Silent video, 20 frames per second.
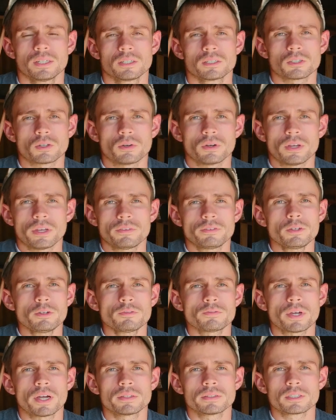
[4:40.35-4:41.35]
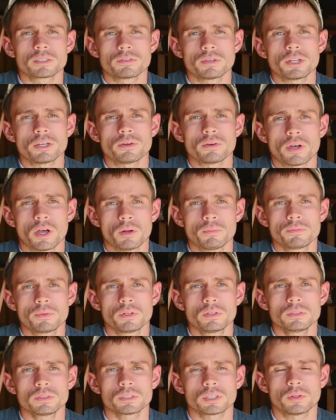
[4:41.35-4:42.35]
So if you found this video
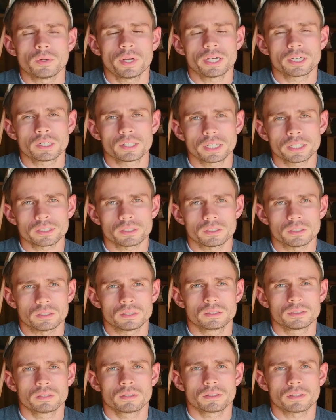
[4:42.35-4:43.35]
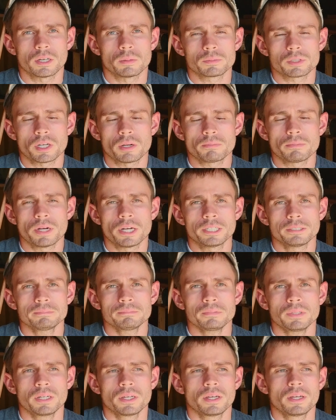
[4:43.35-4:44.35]
helpful, go ahead and click the thumbs up
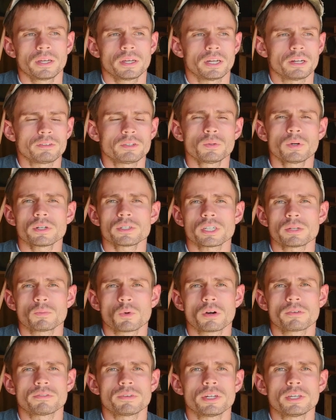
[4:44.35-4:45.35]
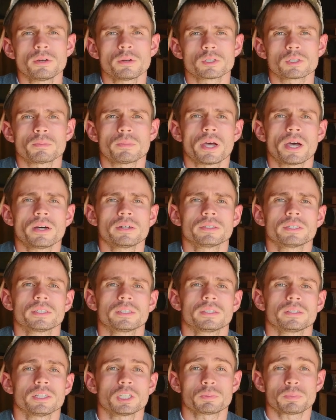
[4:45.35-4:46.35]
button. And if you want to see more videos about
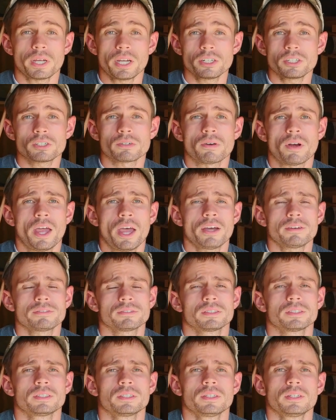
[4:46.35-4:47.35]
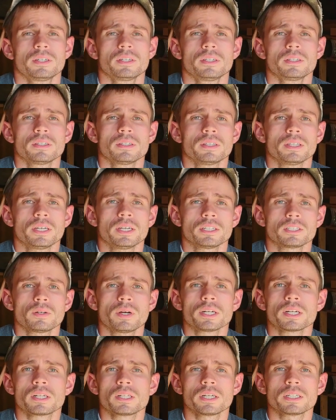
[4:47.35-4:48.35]
this Pantograph, then go
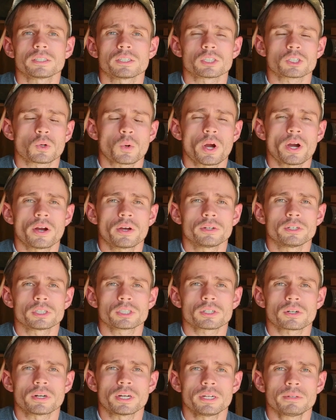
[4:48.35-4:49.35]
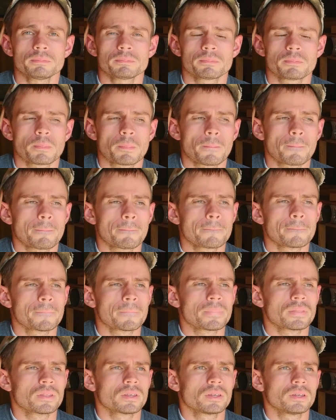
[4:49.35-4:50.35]
ahead and click the square on your screen.
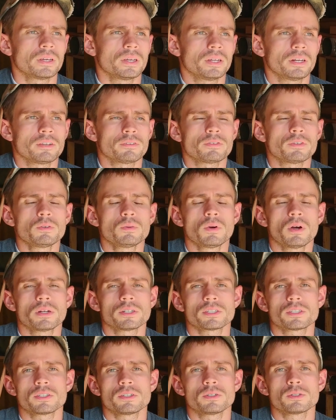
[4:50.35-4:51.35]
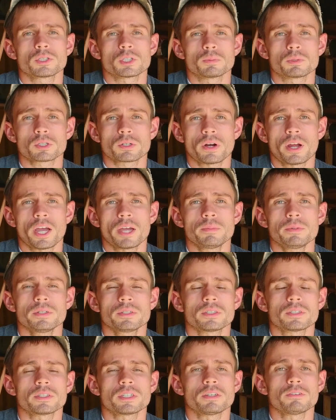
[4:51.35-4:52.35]
And if you want to subscribe
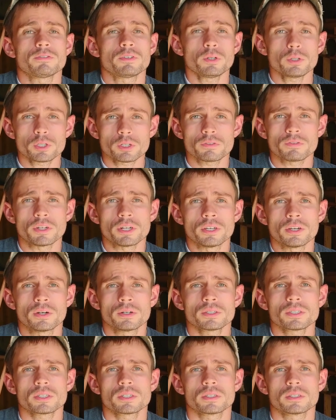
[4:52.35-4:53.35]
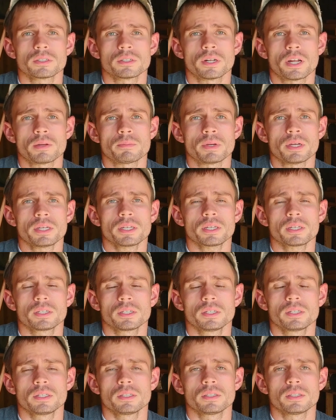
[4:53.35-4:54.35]
to see future videos that I make,
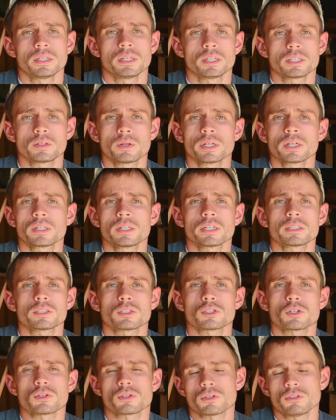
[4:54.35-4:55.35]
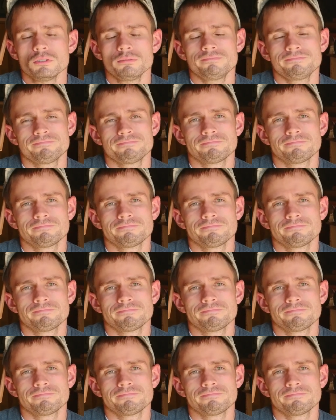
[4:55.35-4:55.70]
then go ahead and click the circle.